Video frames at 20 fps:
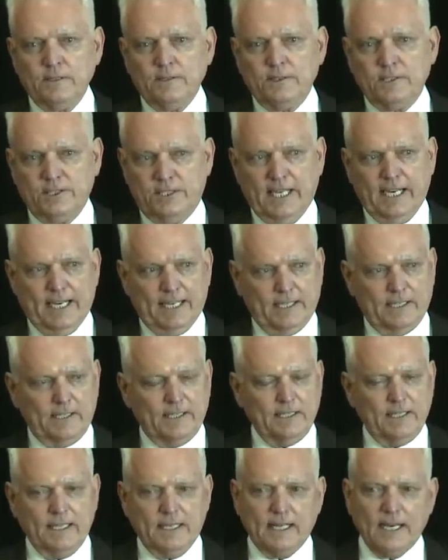
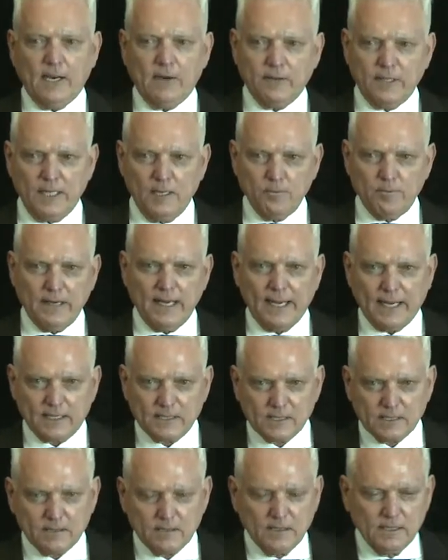today and how it
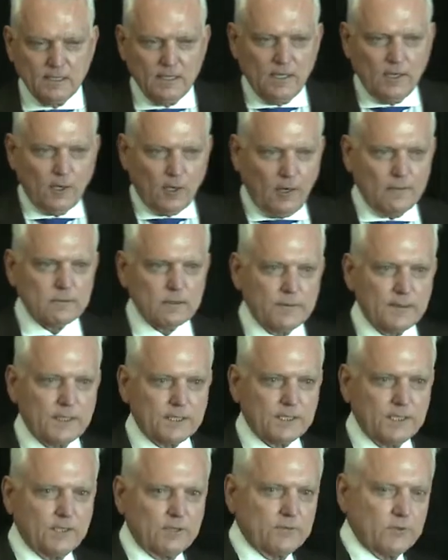impacts all of
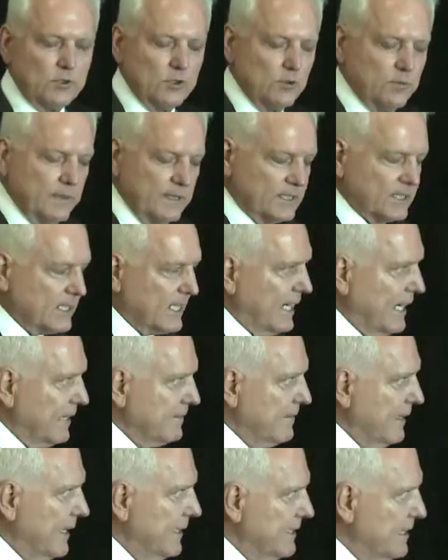us in the room and
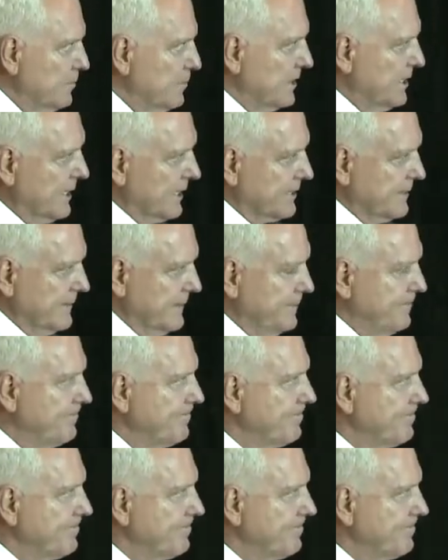Skyline in particular.